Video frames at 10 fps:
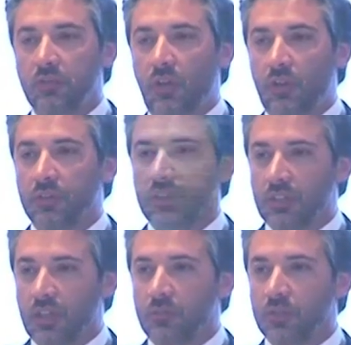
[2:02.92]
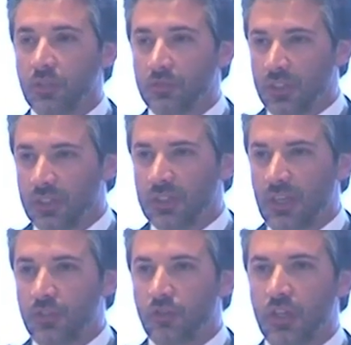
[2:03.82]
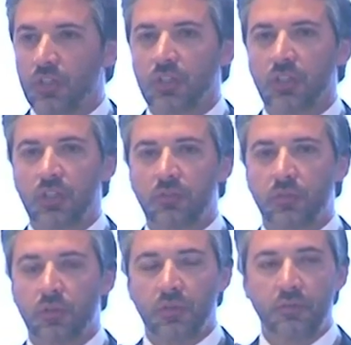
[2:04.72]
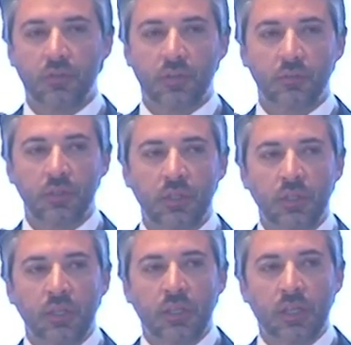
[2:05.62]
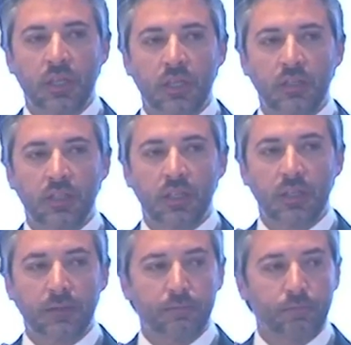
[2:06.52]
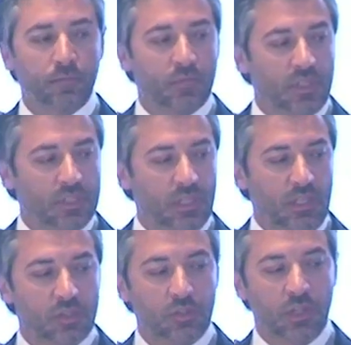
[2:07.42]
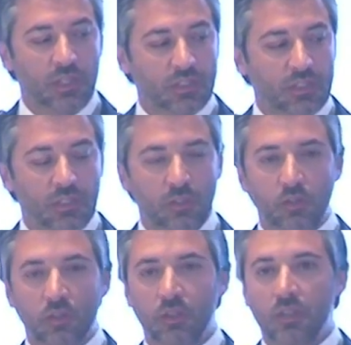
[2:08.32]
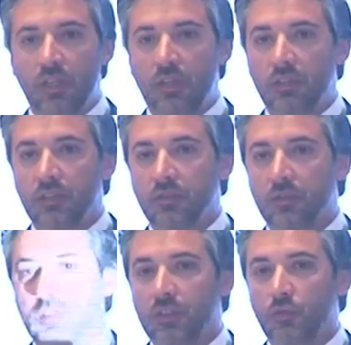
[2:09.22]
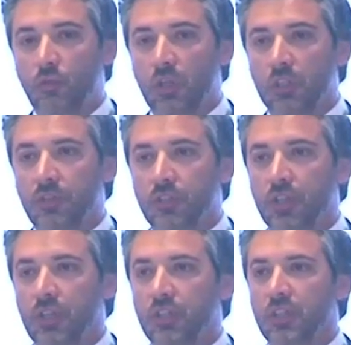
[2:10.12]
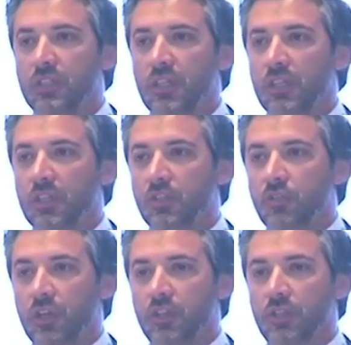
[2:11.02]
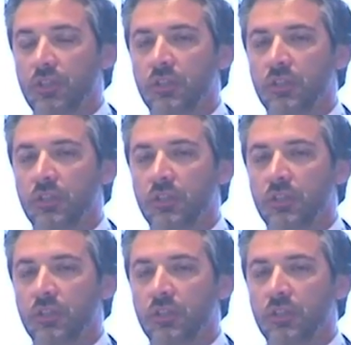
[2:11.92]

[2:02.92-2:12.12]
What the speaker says: evolving in terms of this education need for reform. And this tells you that the world of education is under construction.